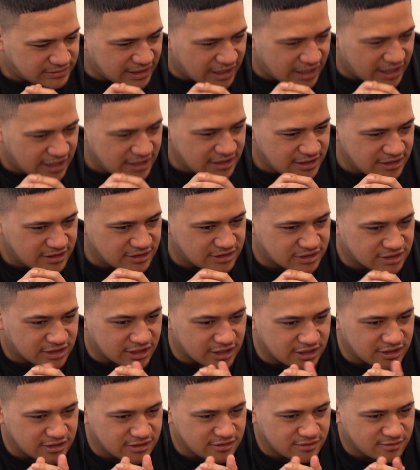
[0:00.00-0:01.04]
Nah, yeah, it's
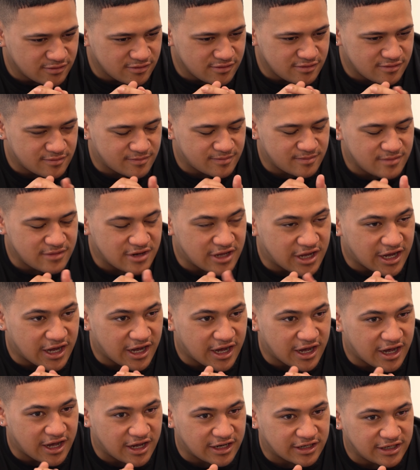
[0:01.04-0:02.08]
going good.
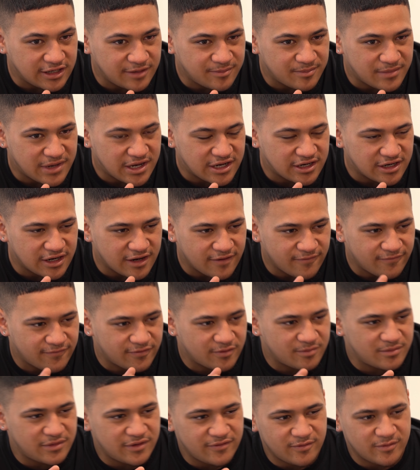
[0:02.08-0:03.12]
Getting mad love
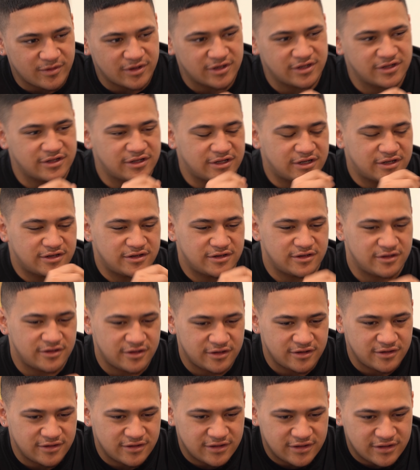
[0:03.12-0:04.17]
from everyone and that, you
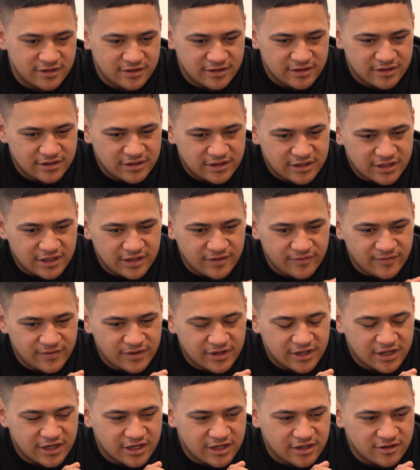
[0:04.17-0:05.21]
know. Even
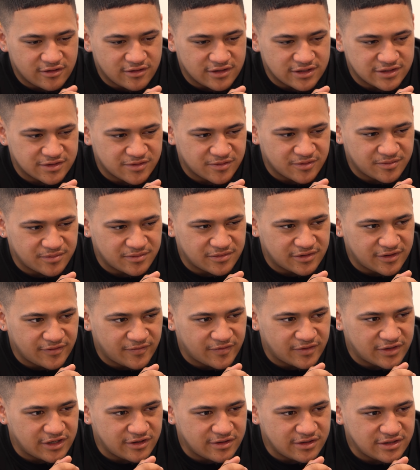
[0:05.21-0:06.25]
guys from
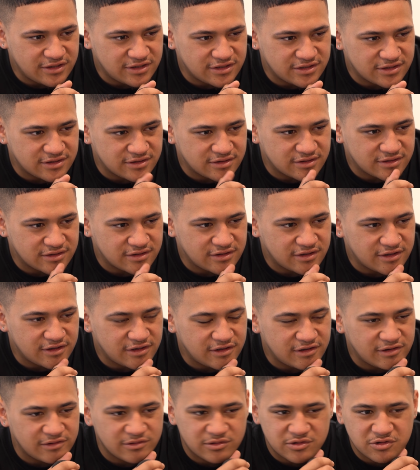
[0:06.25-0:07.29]
different areas, you know,
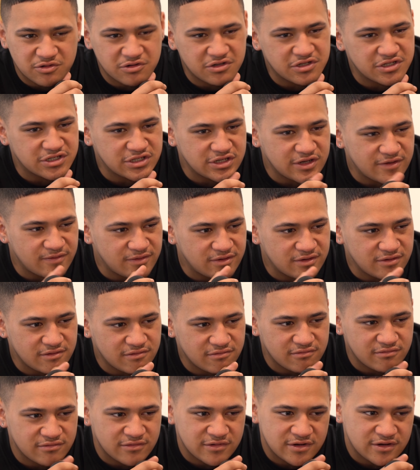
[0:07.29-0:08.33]
yeah.
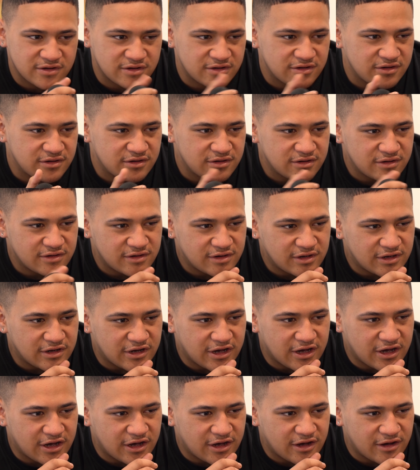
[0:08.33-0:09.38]
27,
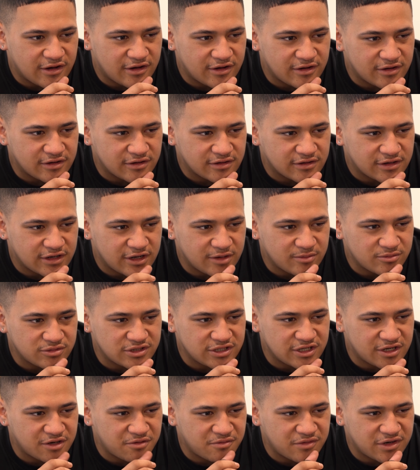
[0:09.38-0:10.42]

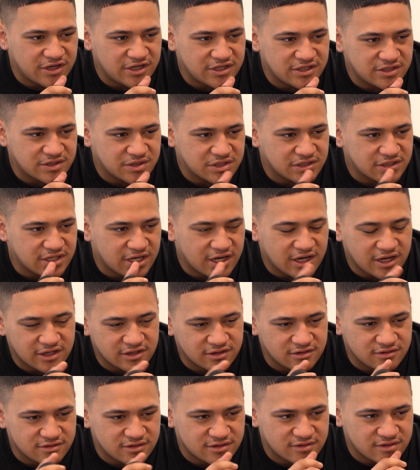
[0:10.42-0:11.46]
Campbelltown ways.
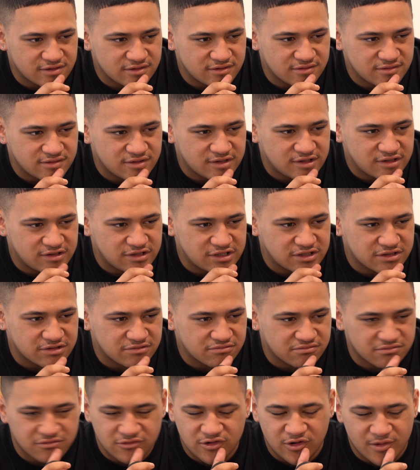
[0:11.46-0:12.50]
It's just
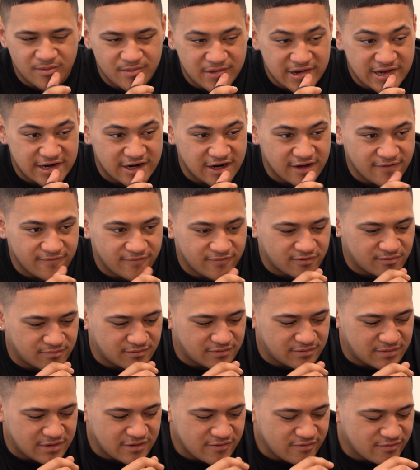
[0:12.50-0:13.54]
got mad love
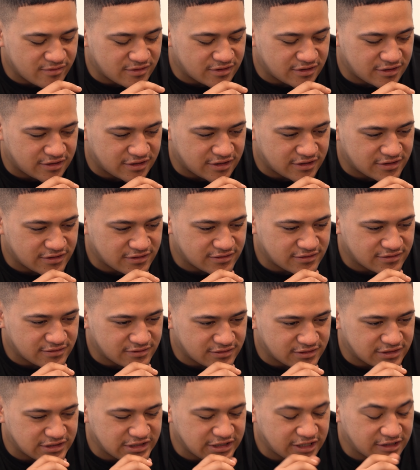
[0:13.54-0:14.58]
from everyone and that.
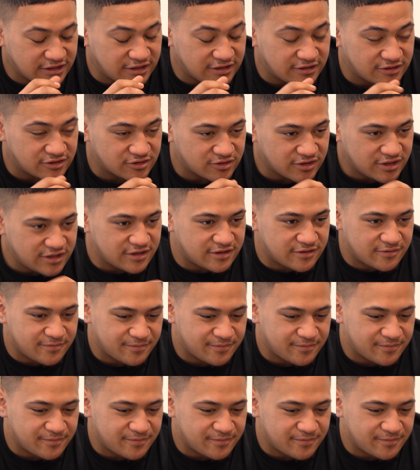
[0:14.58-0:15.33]
It's hectic, straight up.